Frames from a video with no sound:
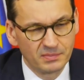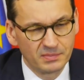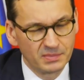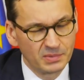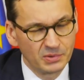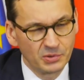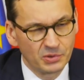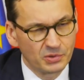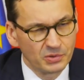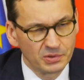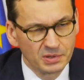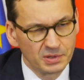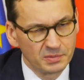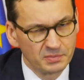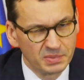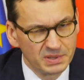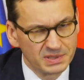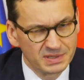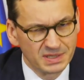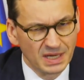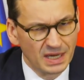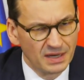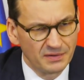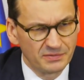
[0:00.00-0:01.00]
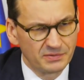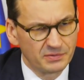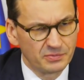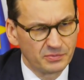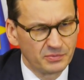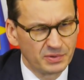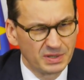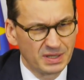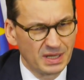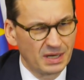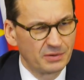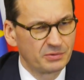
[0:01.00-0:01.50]
you couldn't be saved
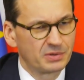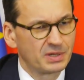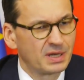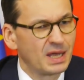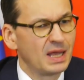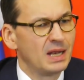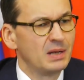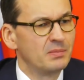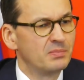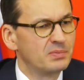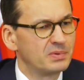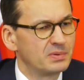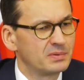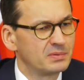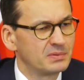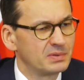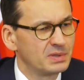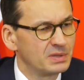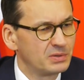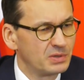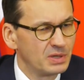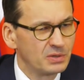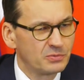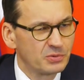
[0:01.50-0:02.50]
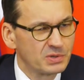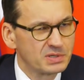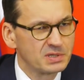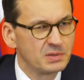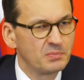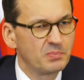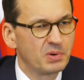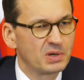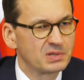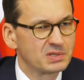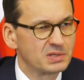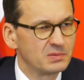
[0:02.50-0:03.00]
without help. It was
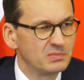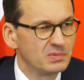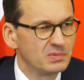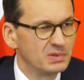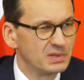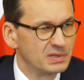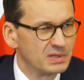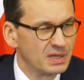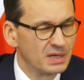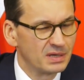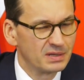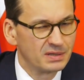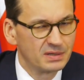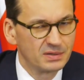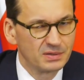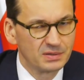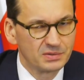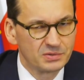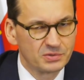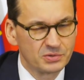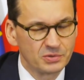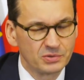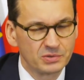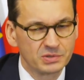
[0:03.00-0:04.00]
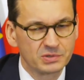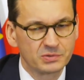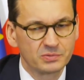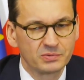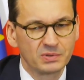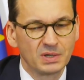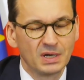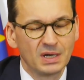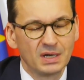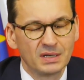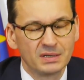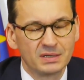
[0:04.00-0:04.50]
impossible.
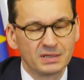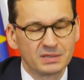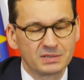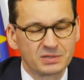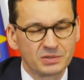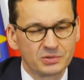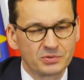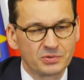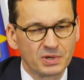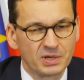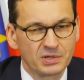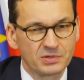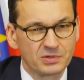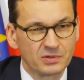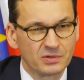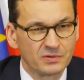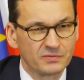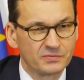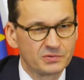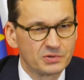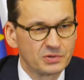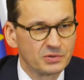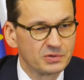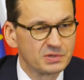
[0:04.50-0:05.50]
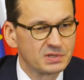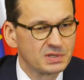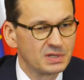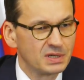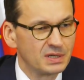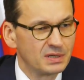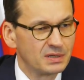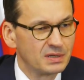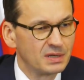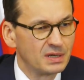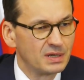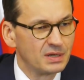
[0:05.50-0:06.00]
The situation of Jews
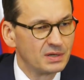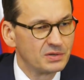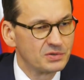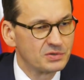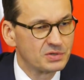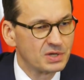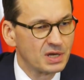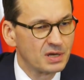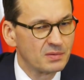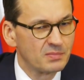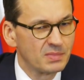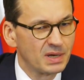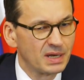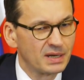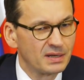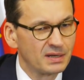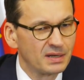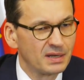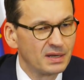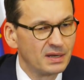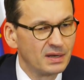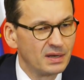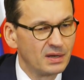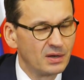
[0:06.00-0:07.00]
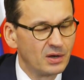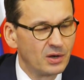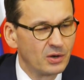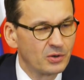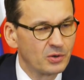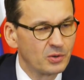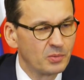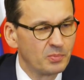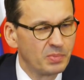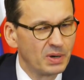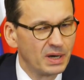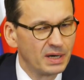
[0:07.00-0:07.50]
in German
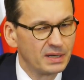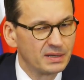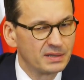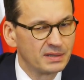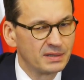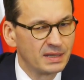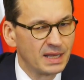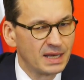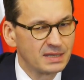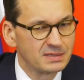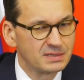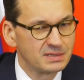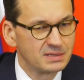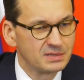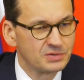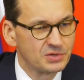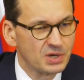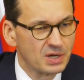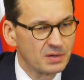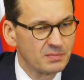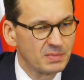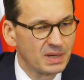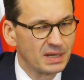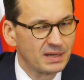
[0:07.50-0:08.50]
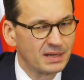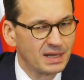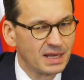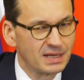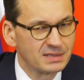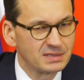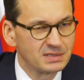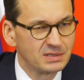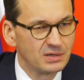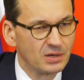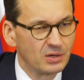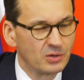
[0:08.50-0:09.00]

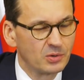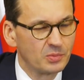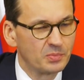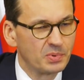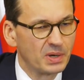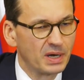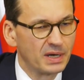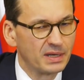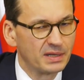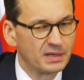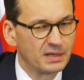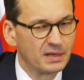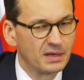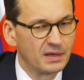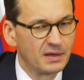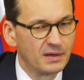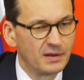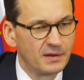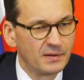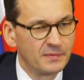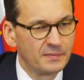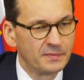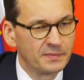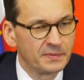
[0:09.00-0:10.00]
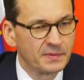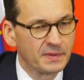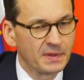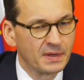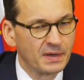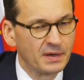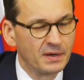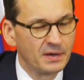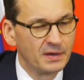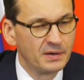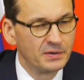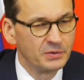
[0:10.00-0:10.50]
Nazi-occupied
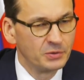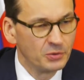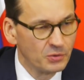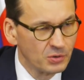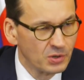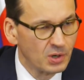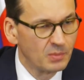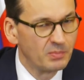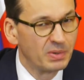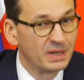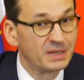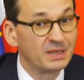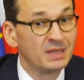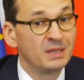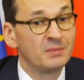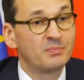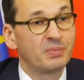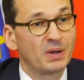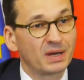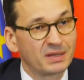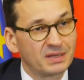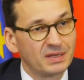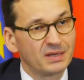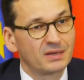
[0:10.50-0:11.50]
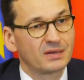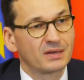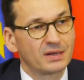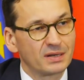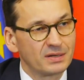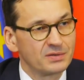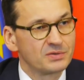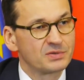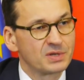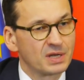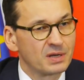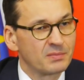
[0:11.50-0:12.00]
Europe, but in particular
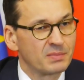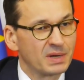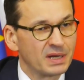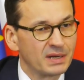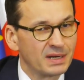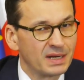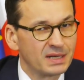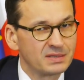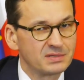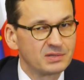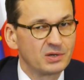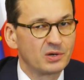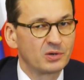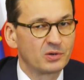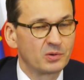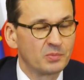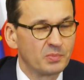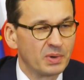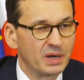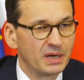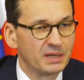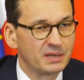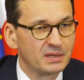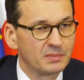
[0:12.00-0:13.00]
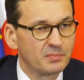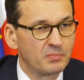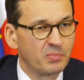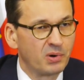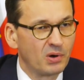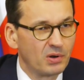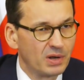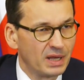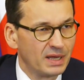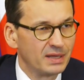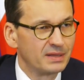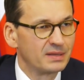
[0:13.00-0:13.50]
in German Nazi-occupied
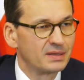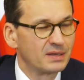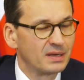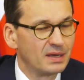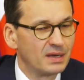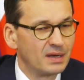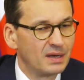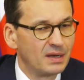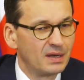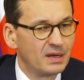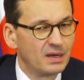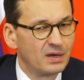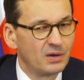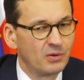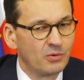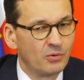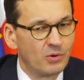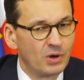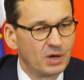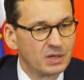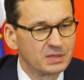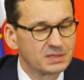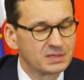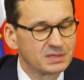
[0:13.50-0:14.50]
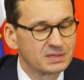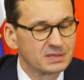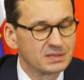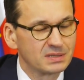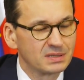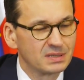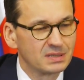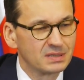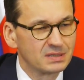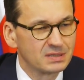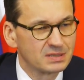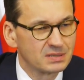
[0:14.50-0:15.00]
Poland, was
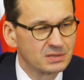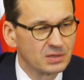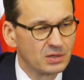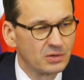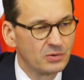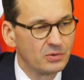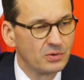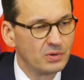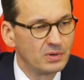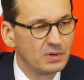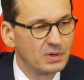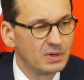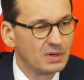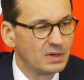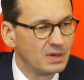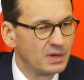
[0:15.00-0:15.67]
so